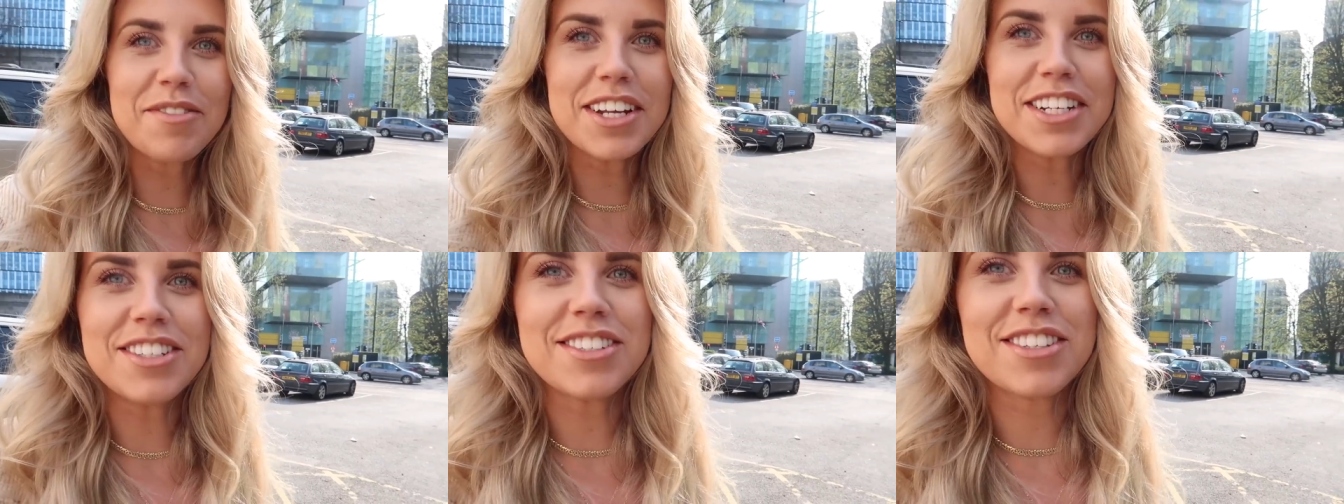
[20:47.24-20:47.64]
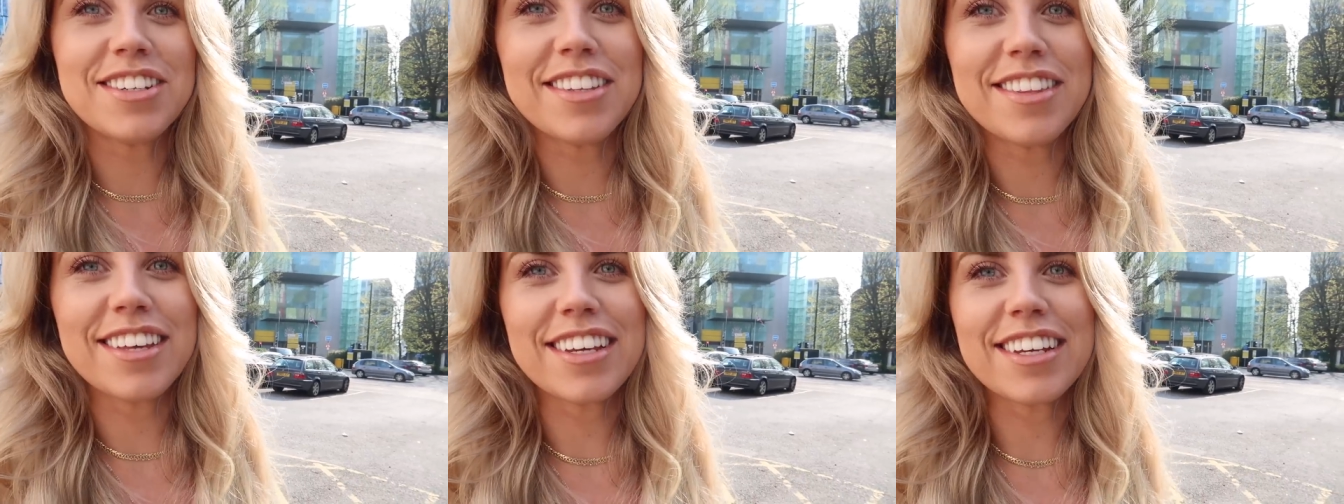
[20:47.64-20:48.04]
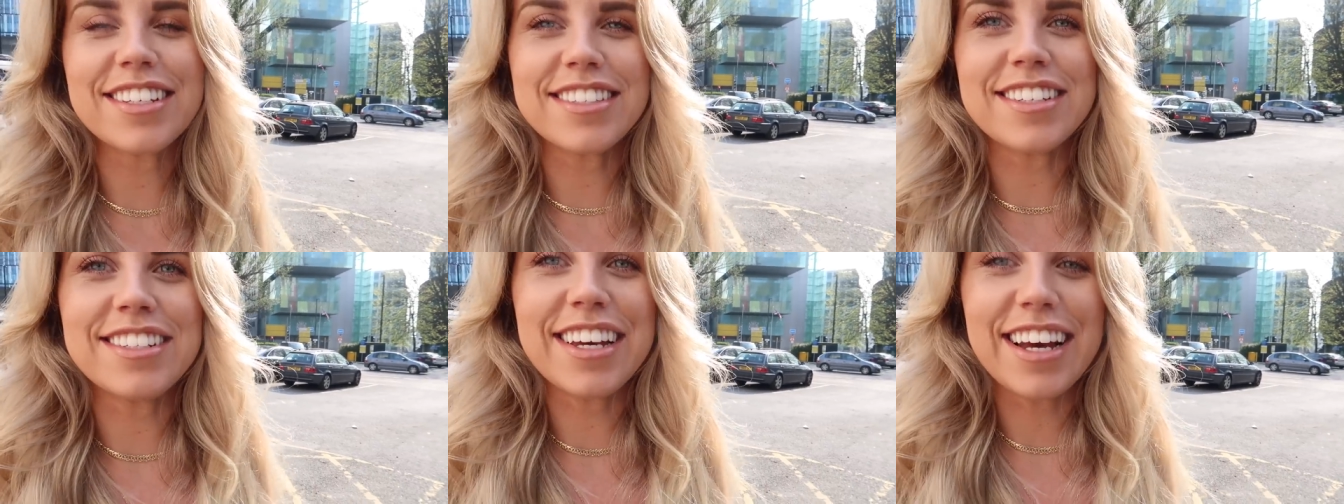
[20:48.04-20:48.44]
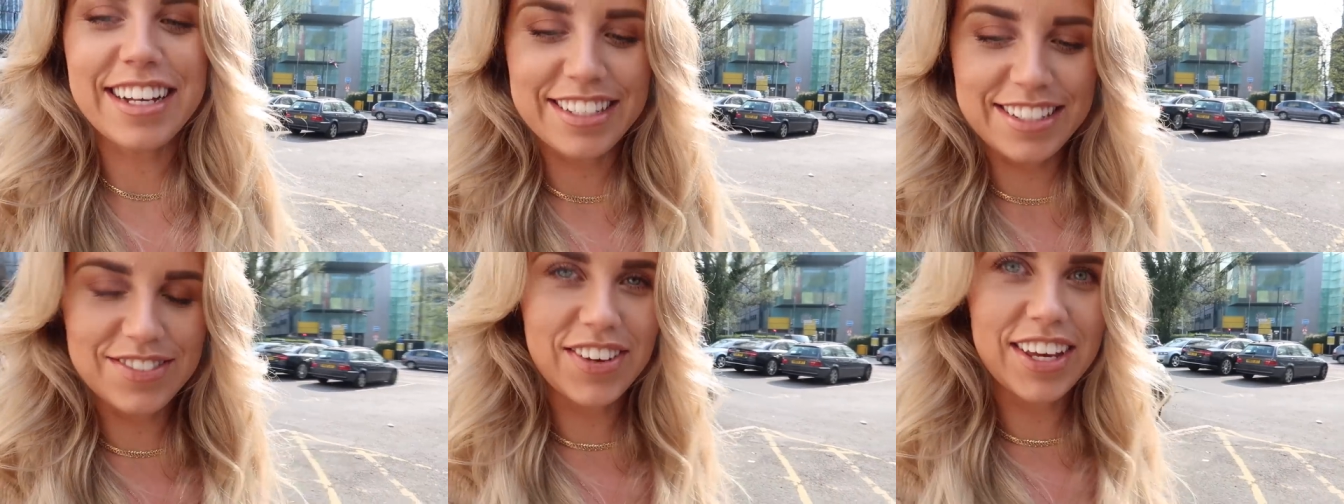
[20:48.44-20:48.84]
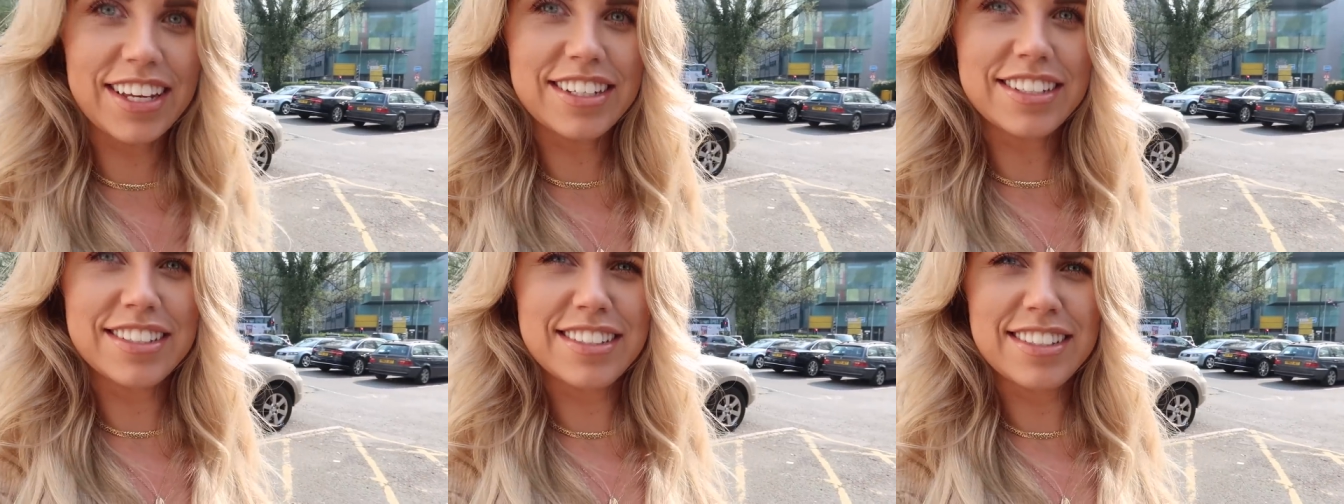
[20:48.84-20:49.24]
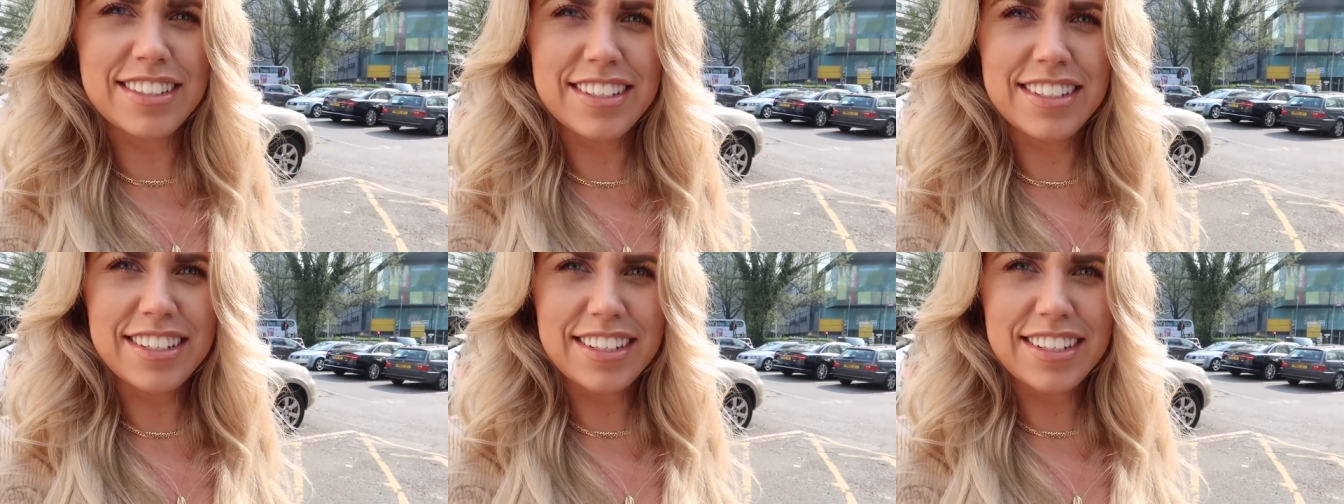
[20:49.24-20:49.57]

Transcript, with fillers: I bet she's gonna think it's a tight space.